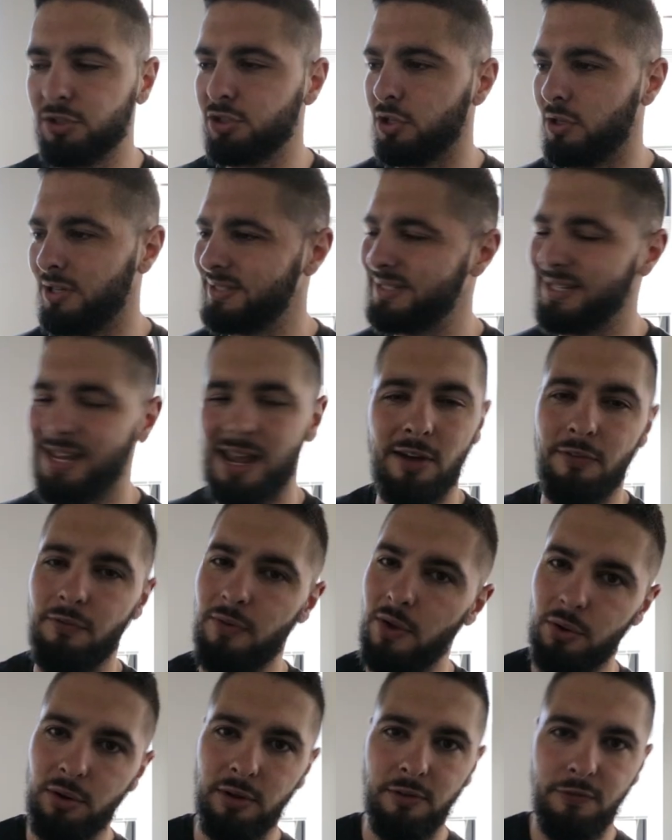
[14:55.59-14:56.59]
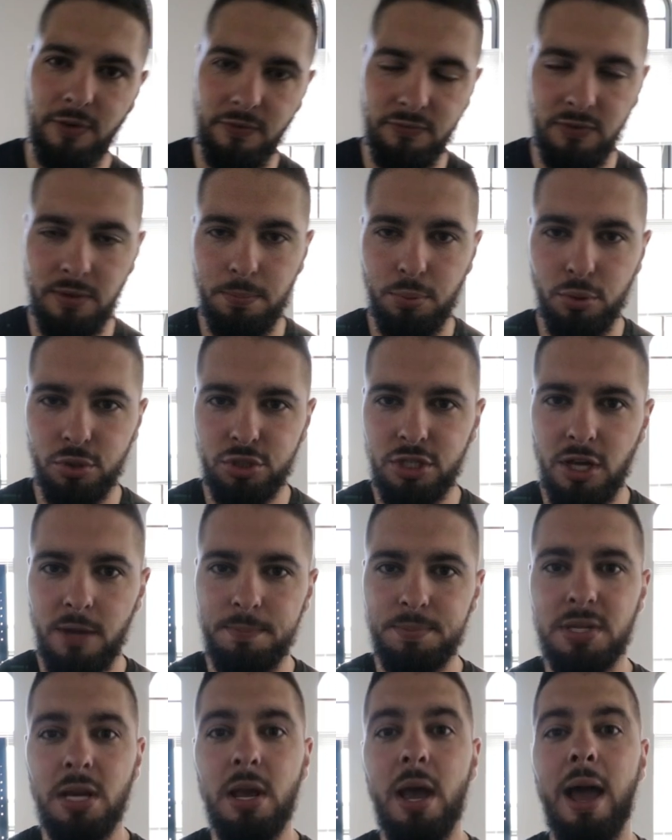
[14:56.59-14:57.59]
So let's say I failed at 50
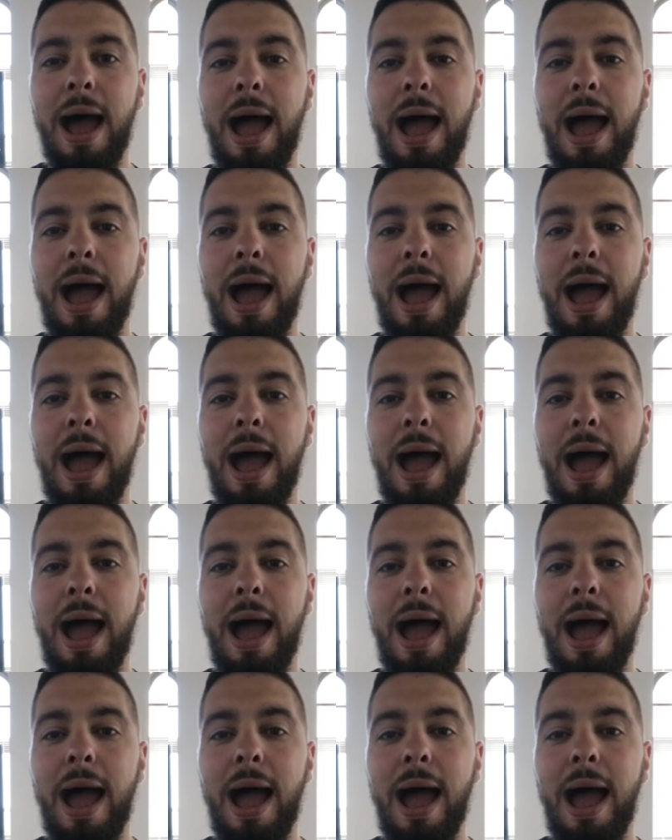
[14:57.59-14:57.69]
push-ups.